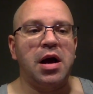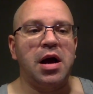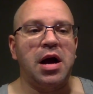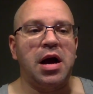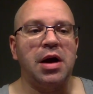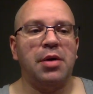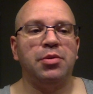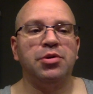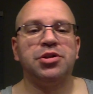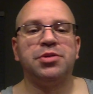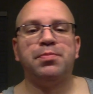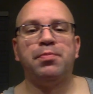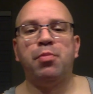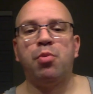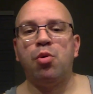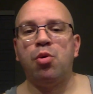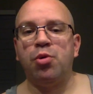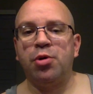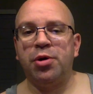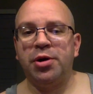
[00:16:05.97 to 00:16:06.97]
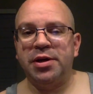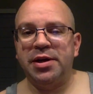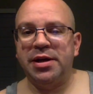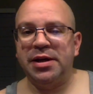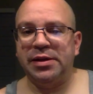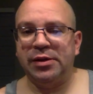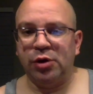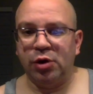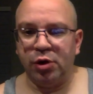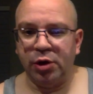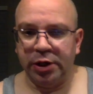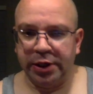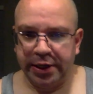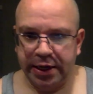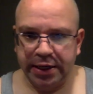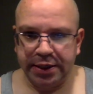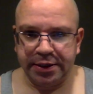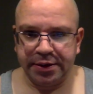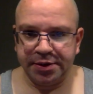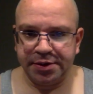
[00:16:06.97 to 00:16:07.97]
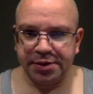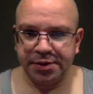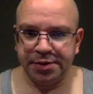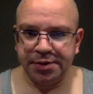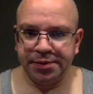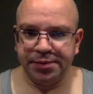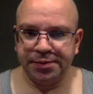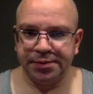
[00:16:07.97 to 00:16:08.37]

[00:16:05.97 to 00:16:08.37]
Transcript: I was born in the early 80s.